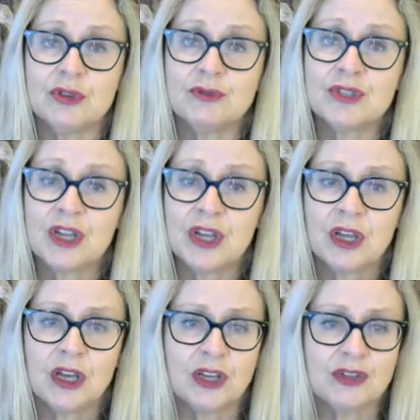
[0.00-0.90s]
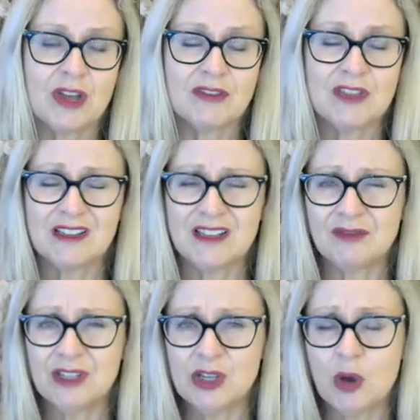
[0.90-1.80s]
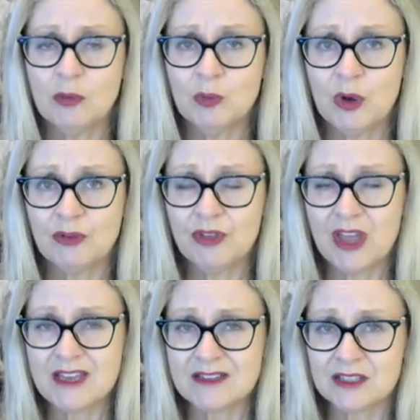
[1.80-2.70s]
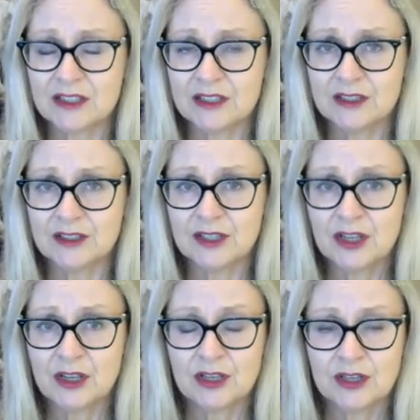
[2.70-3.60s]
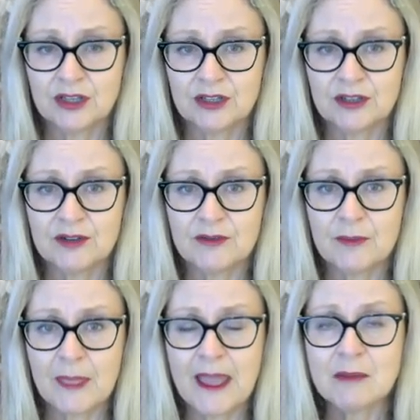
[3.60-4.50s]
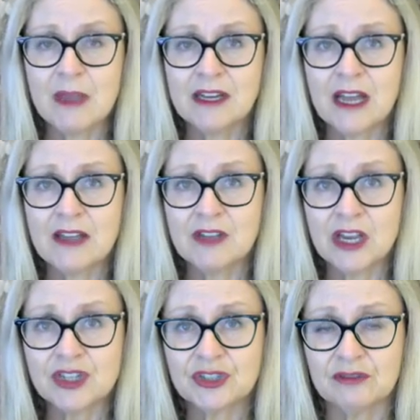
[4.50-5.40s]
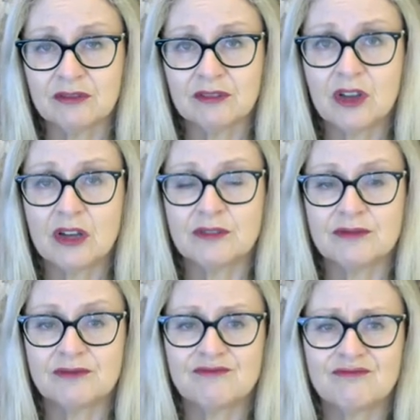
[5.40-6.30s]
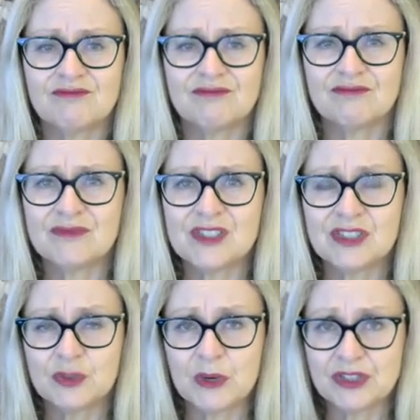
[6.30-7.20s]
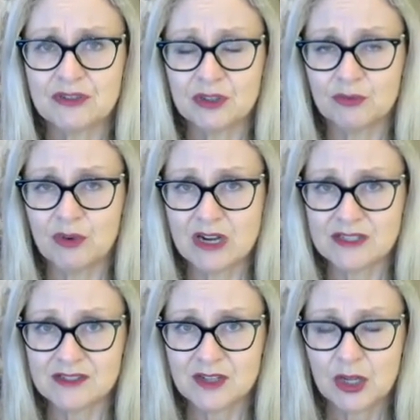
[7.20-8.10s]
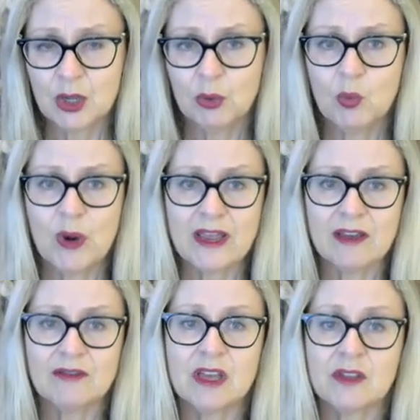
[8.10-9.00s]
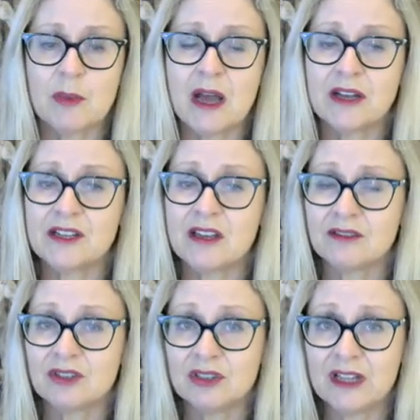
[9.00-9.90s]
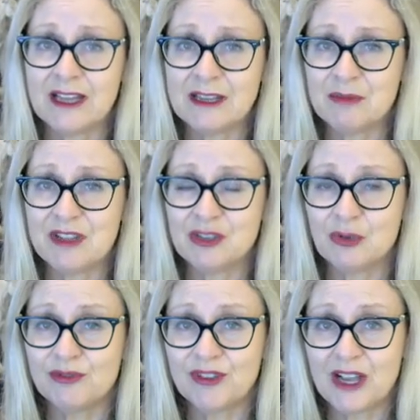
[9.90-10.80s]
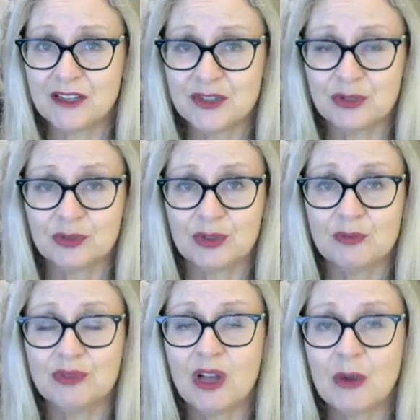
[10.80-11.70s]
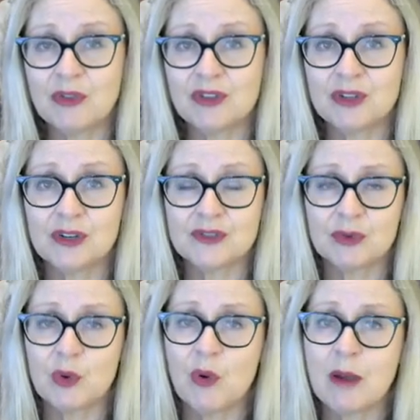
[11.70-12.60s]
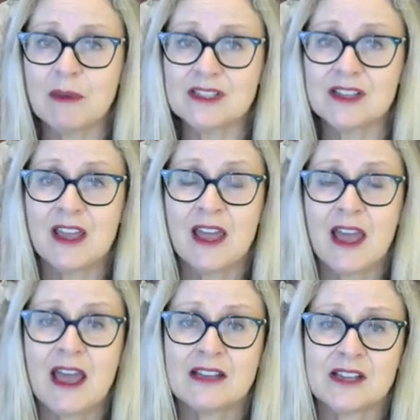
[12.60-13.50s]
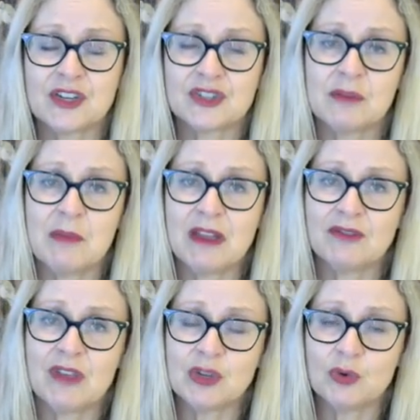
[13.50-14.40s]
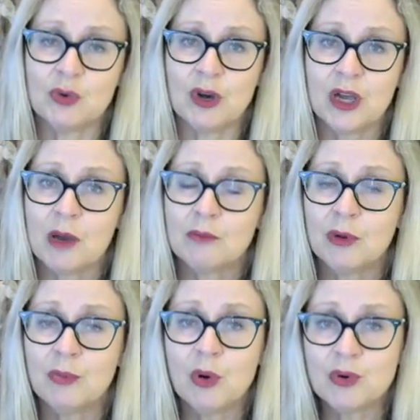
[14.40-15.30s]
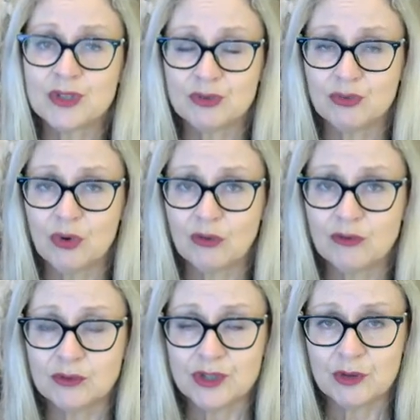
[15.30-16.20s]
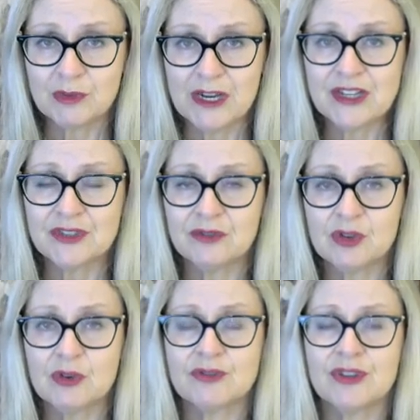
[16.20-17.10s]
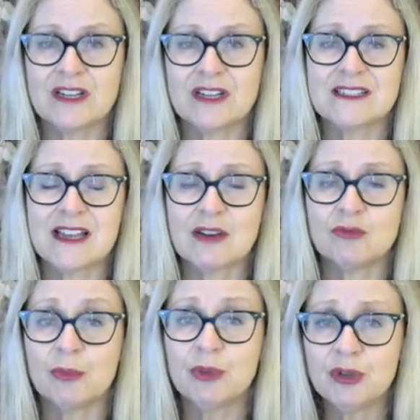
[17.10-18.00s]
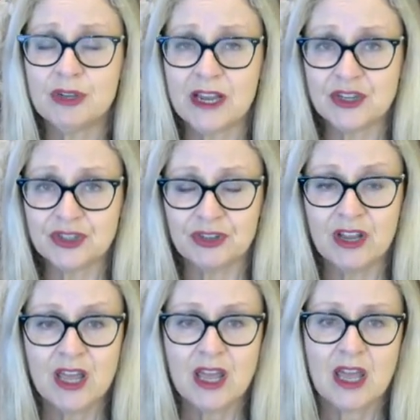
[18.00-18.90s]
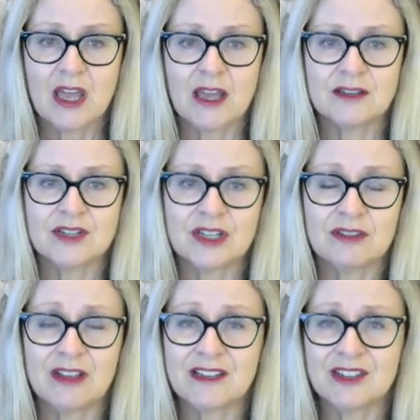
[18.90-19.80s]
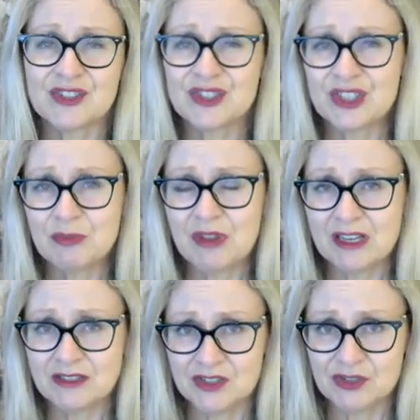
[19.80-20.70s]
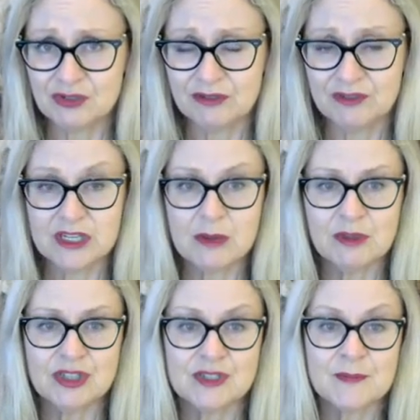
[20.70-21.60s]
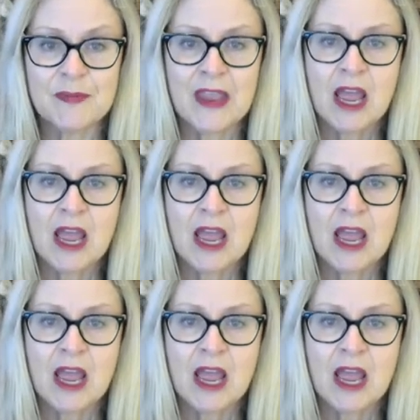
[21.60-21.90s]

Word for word: you don't, uh, you have that lovely Commonwealth and uh, uh Amann aviation kind of situation that arises where the other party can claim that your failure to comply with the notice requirements has actually meant that your purported wrongful termination of the contract is a repudiation and uh, they can accept that and sue for damages.